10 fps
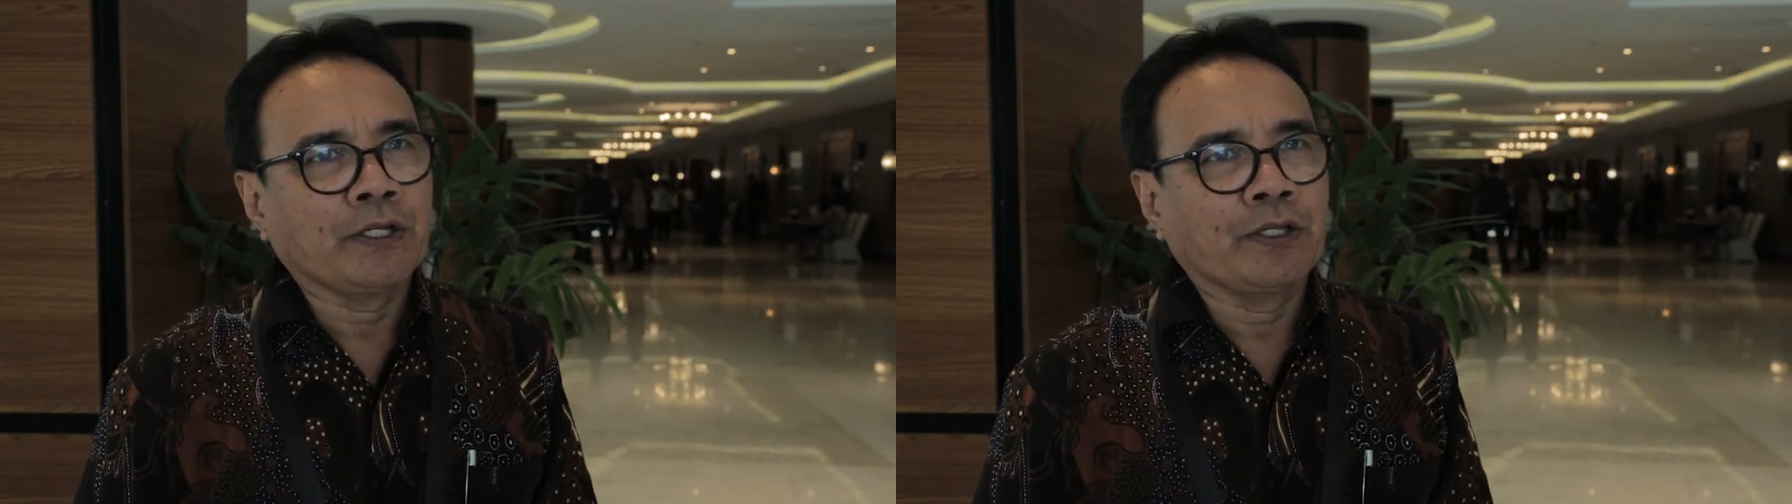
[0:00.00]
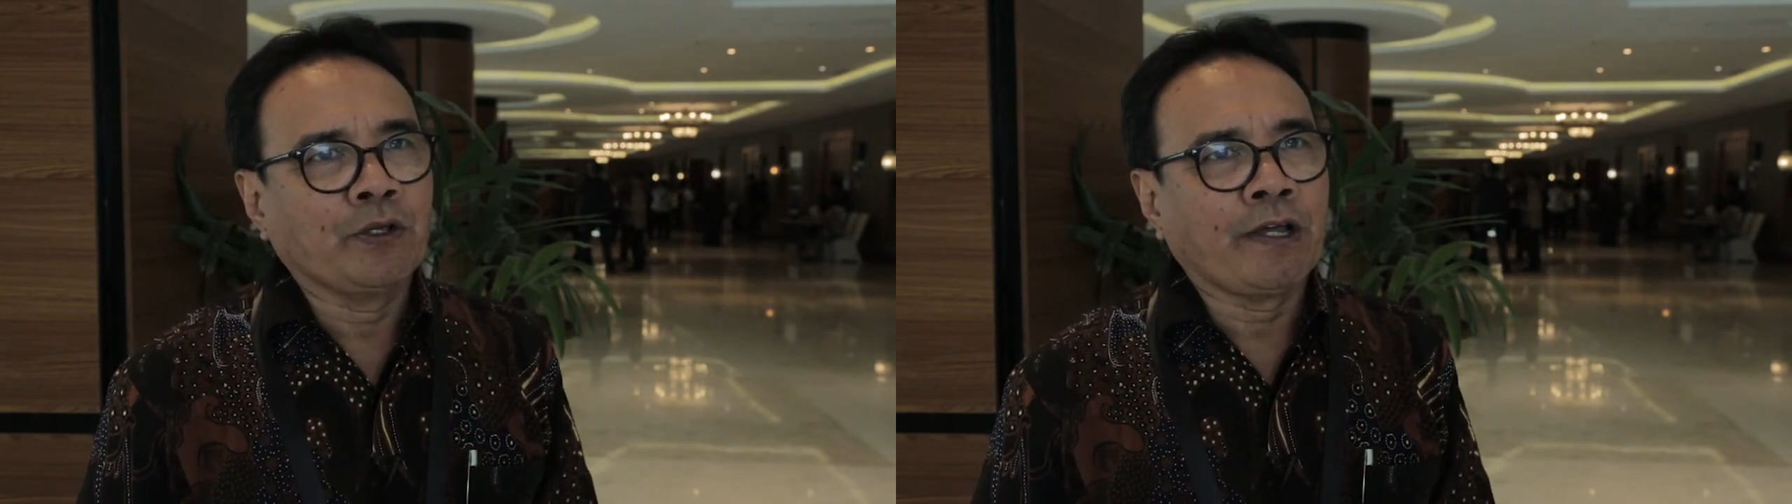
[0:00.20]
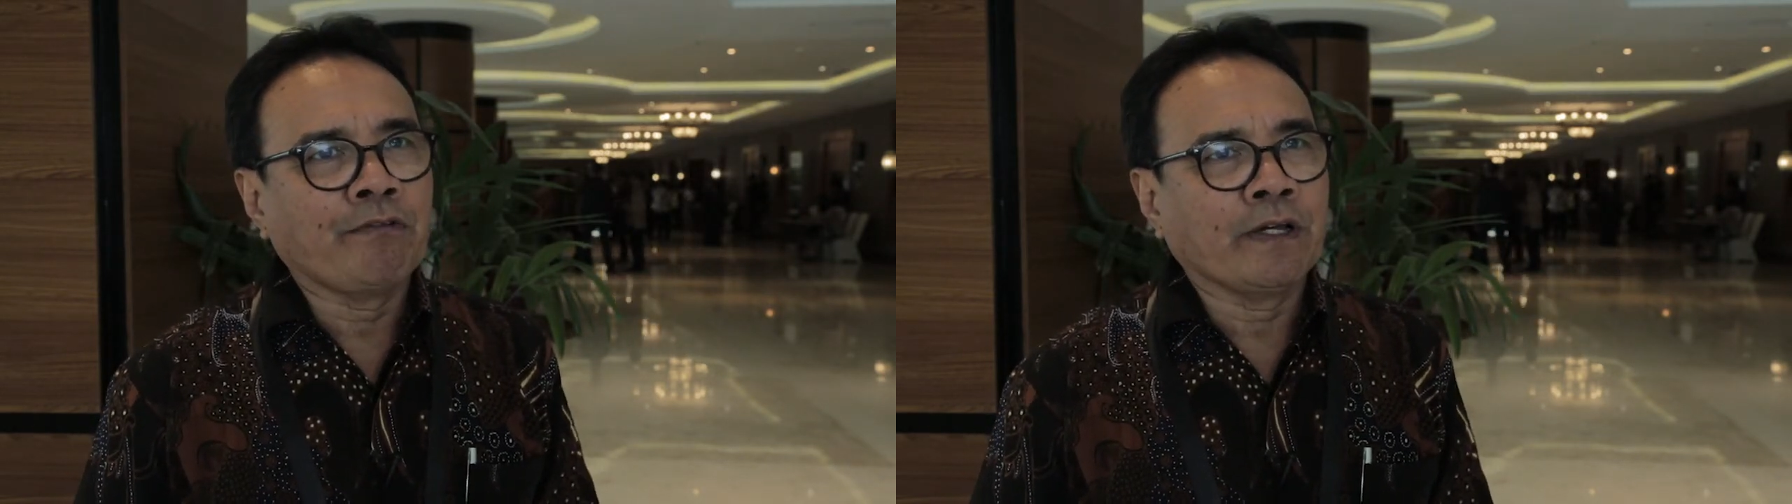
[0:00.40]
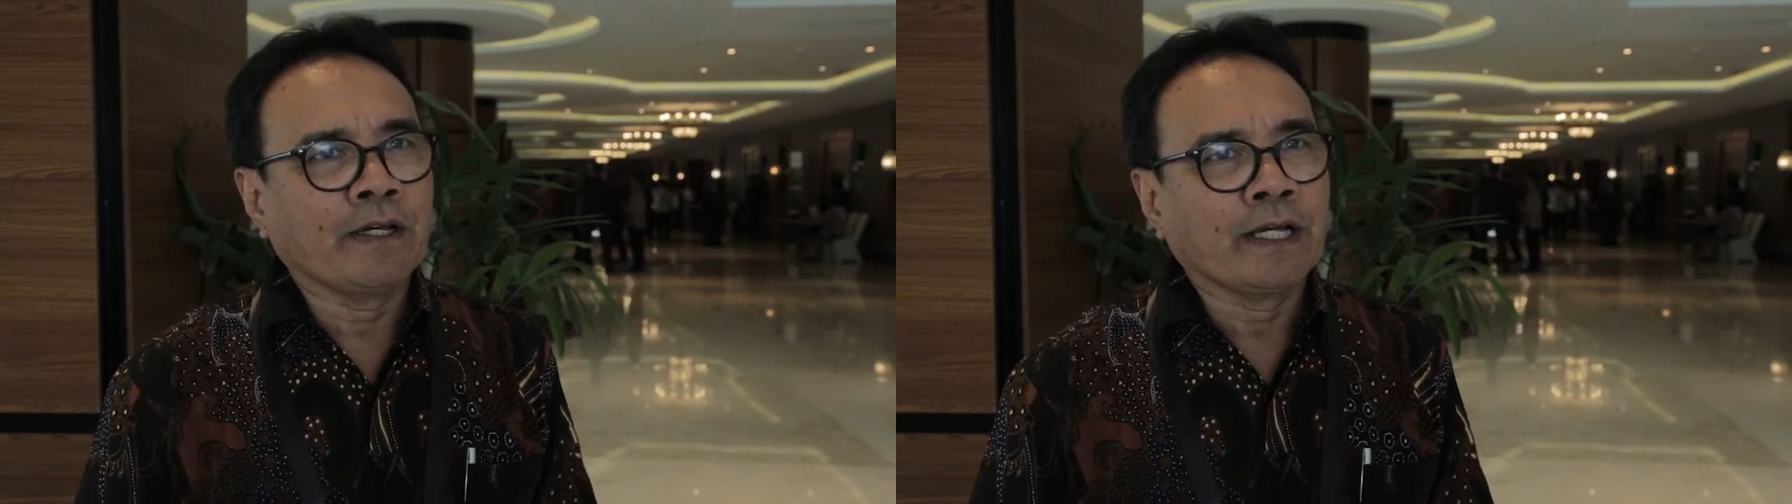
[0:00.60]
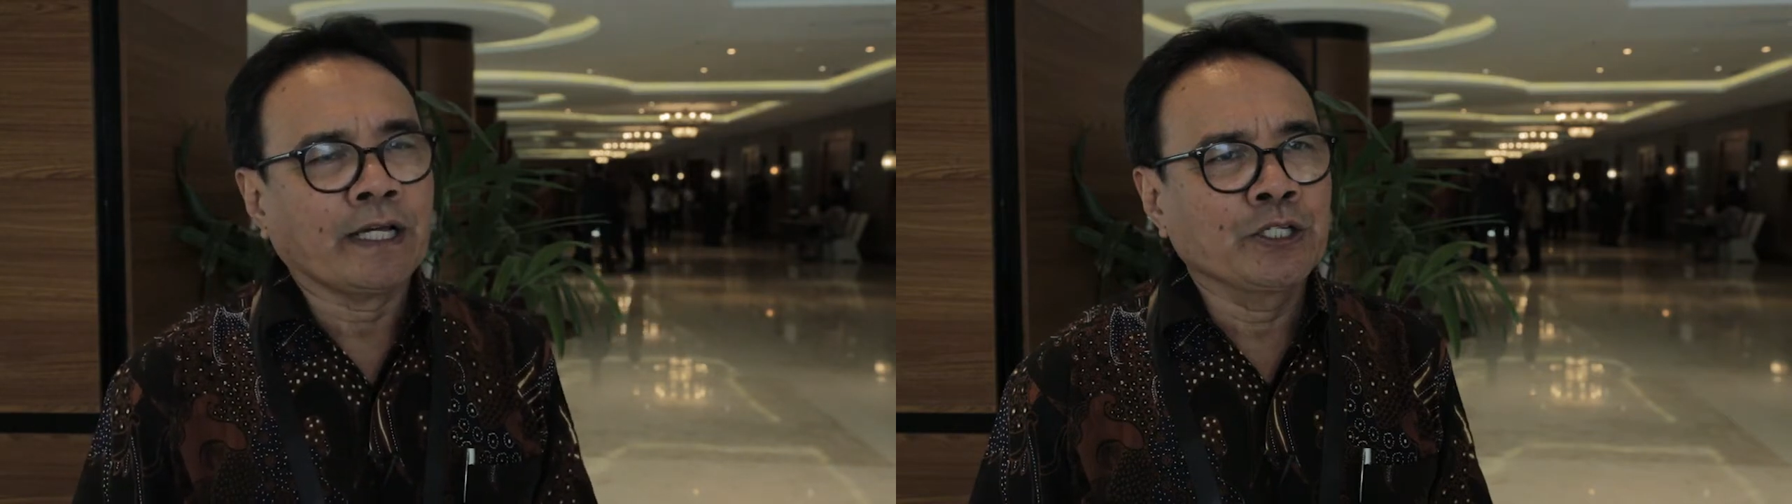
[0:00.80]
you have
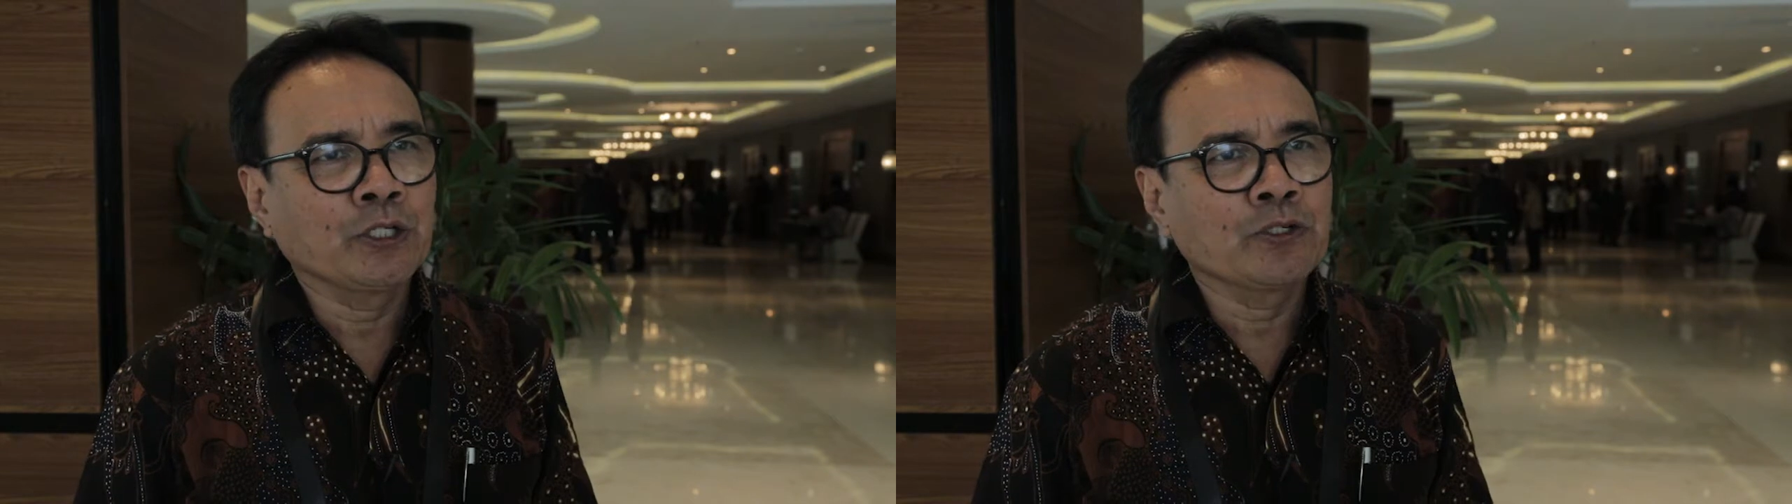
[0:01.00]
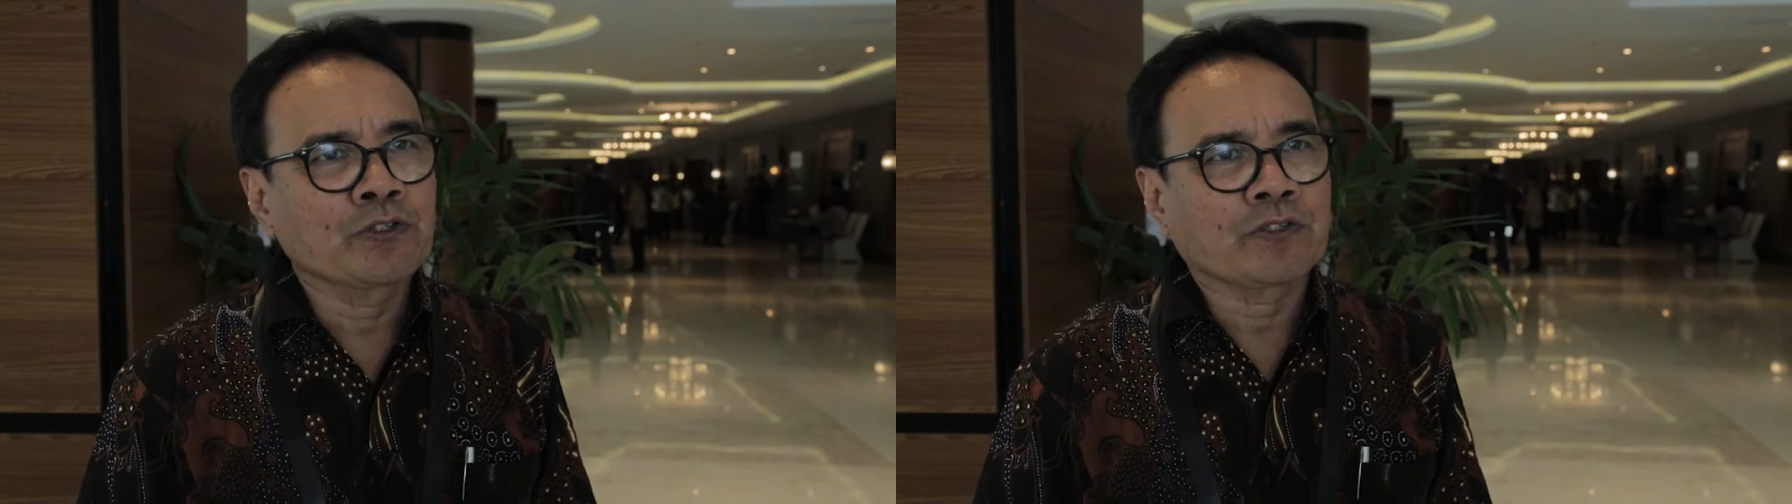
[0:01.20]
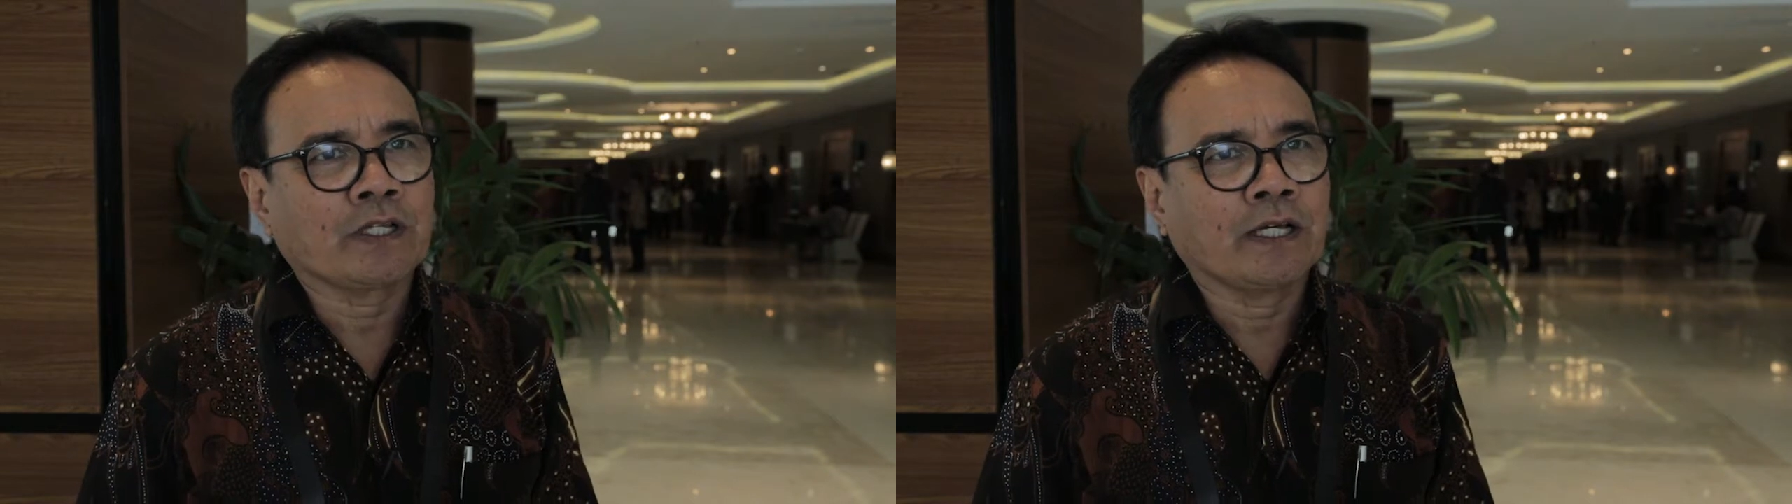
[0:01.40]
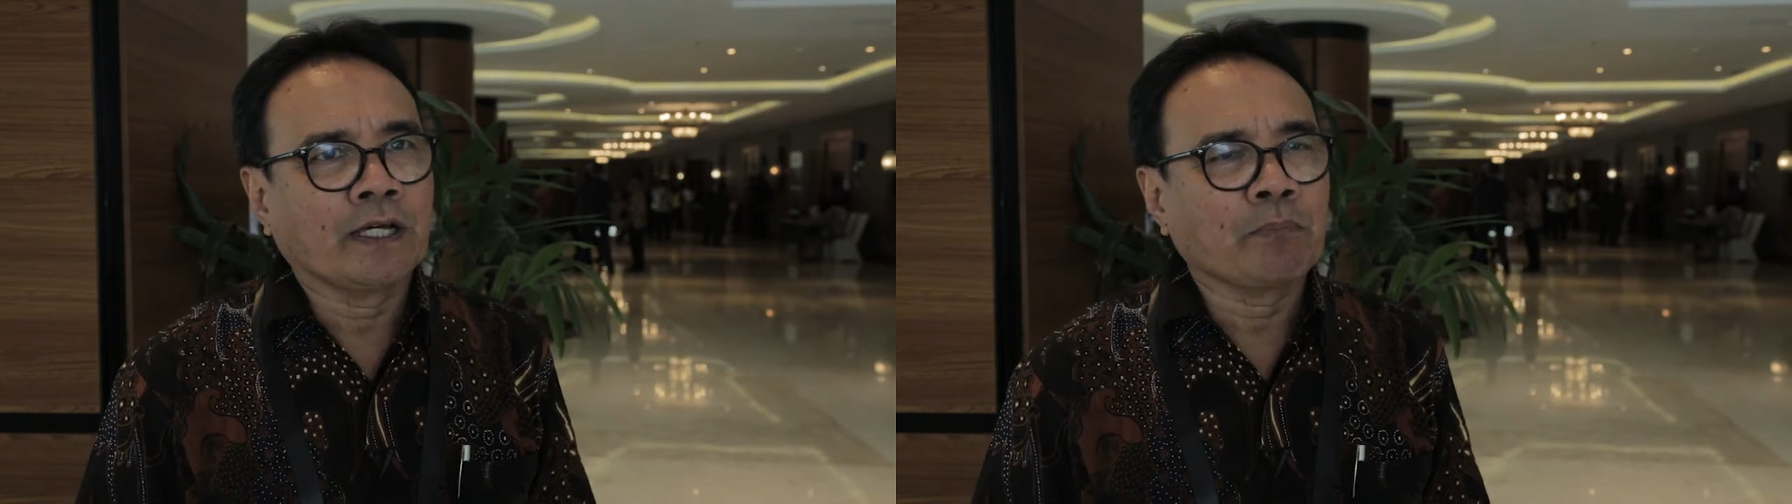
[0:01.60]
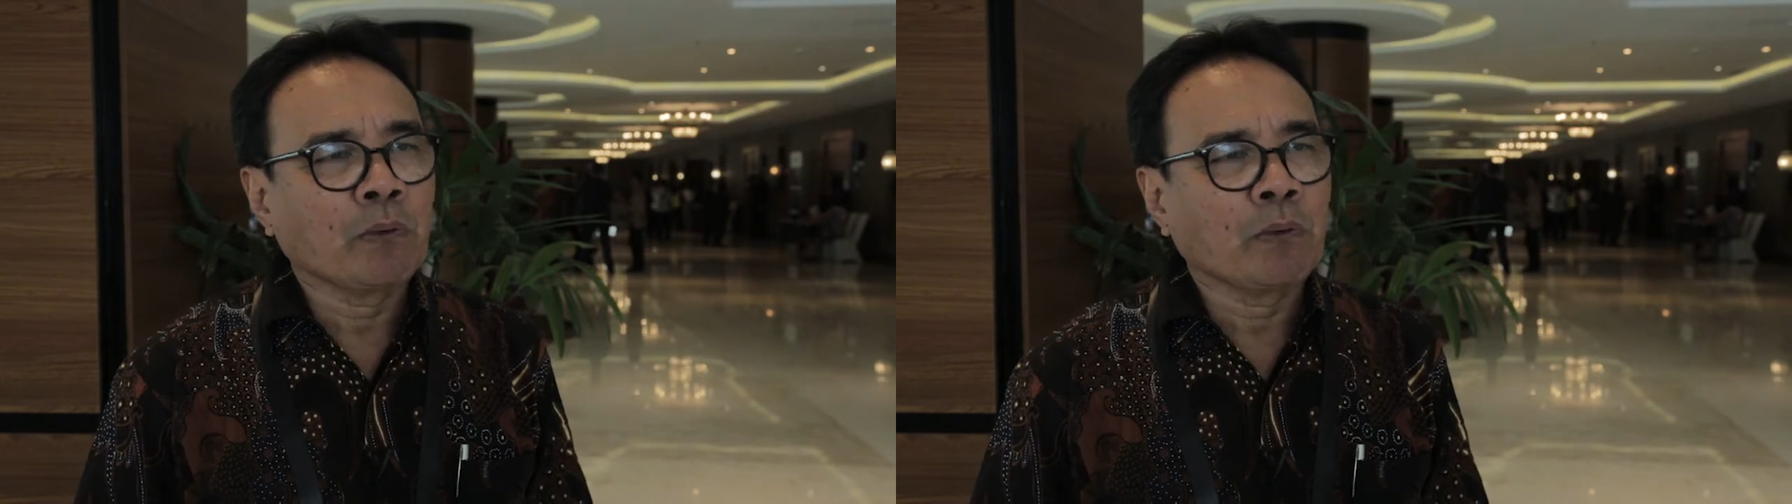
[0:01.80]
a huge uh,